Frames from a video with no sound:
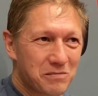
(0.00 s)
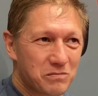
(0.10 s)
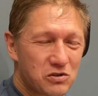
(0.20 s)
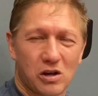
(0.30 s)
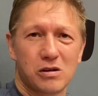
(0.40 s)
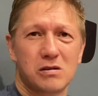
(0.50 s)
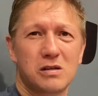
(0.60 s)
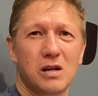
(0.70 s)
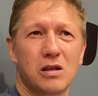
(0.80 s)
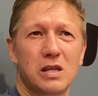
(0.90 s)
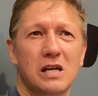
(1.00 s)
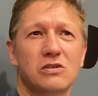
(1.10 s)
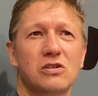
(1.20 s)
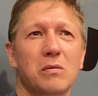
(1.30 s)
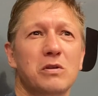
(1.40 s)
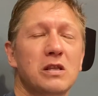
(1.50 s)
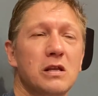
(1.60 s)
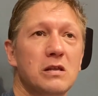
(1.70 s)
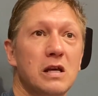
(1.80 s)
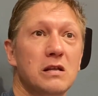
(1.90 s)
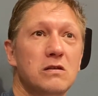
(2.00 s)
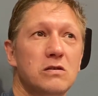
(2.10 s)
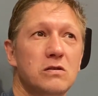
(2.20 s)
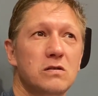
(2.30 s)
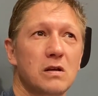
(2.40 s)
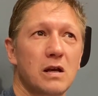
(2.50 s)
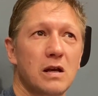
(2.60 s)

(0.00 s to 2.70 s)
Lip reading: So, you know, that's something that's